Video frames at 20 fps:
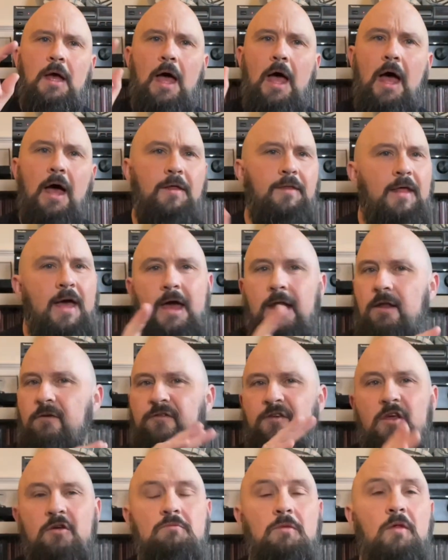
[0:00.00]
And then a
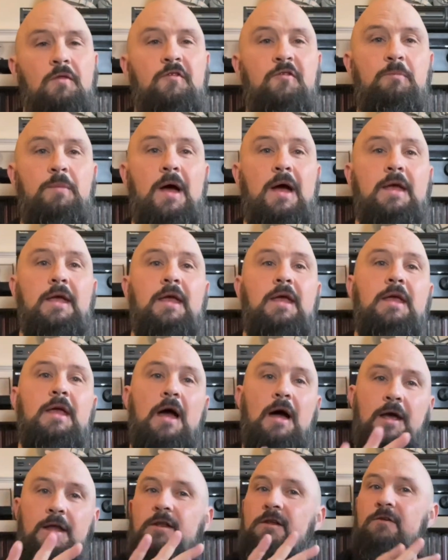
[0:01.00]
few months back, he
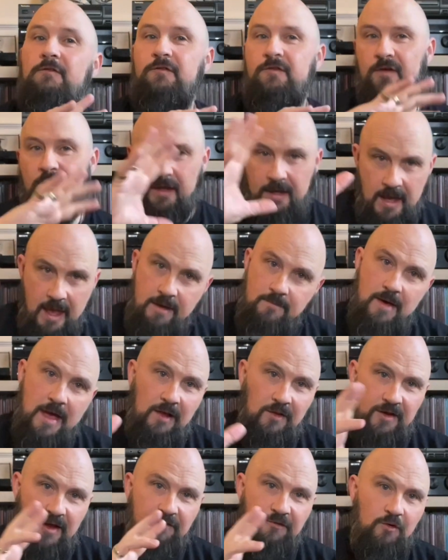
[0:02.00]

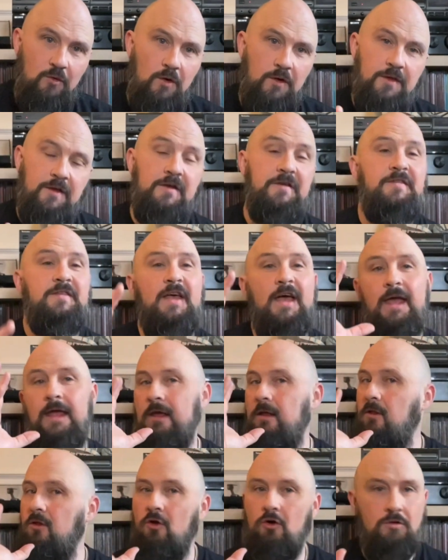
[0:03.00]
emailed everyone to
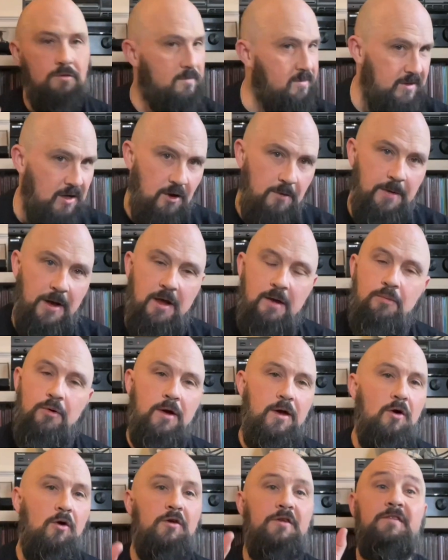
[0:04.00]
say, look, sorry about your
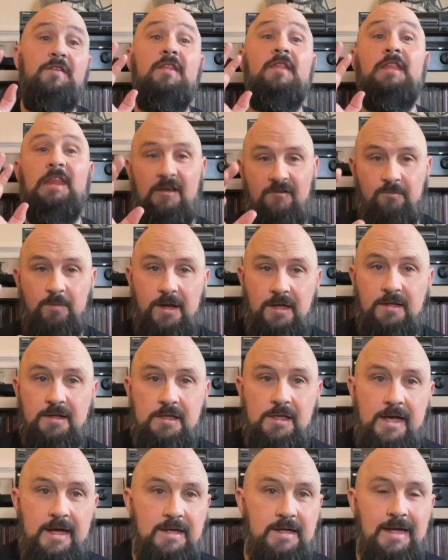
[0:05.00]
pre-orders, they've been
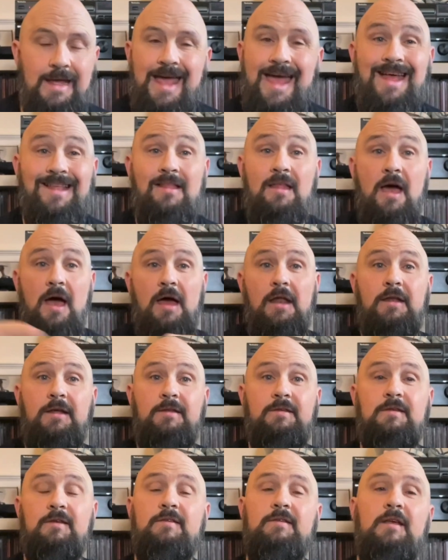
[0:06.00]
delayed again. And
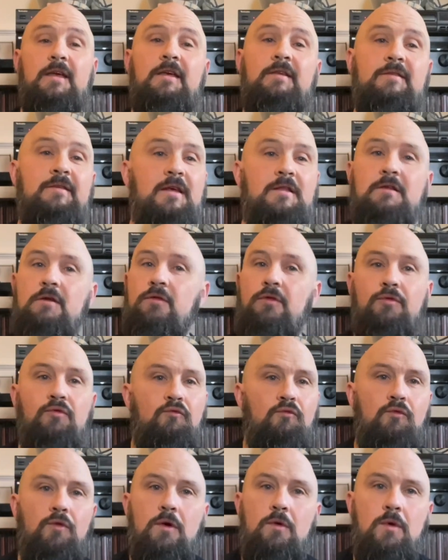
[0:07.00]
he said
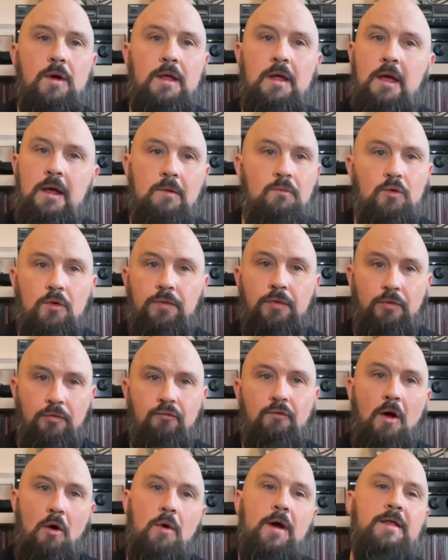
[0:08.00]
he would
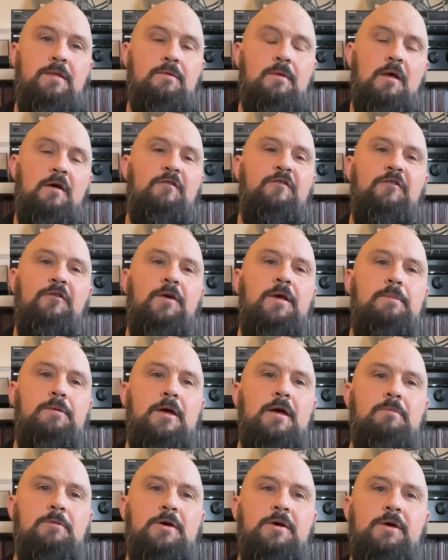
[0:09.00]
throw in a free
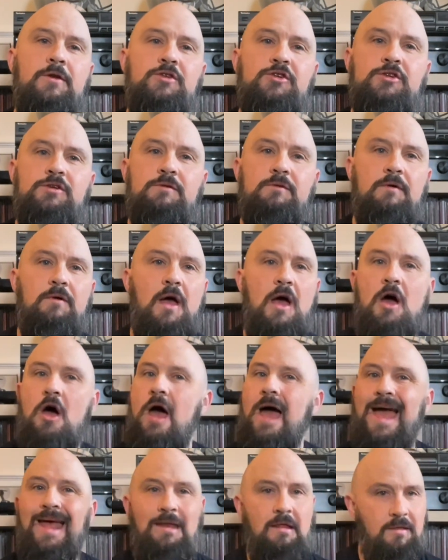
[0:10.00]
bit of merch,
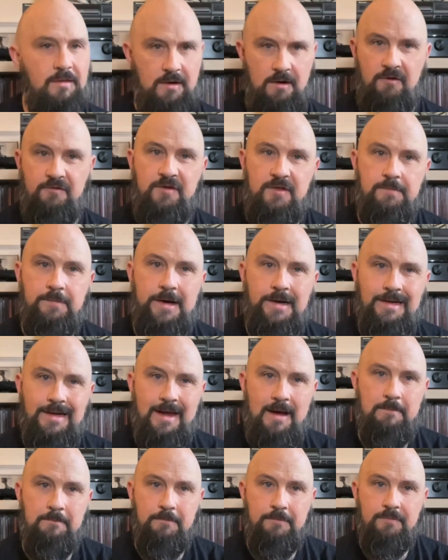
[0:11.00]
anything off of the
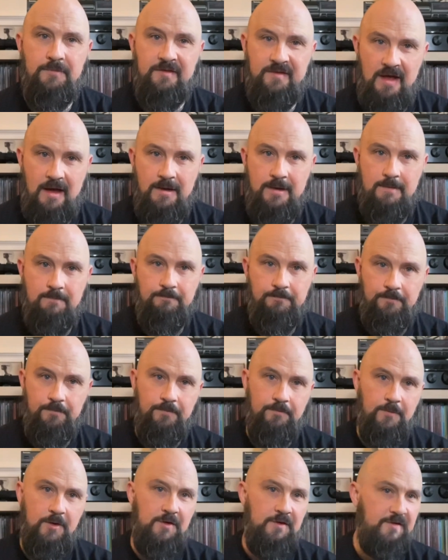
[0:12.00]
Bandcamp
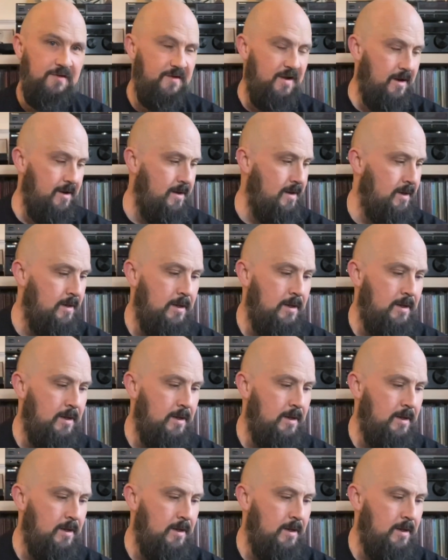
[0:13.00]
merch site,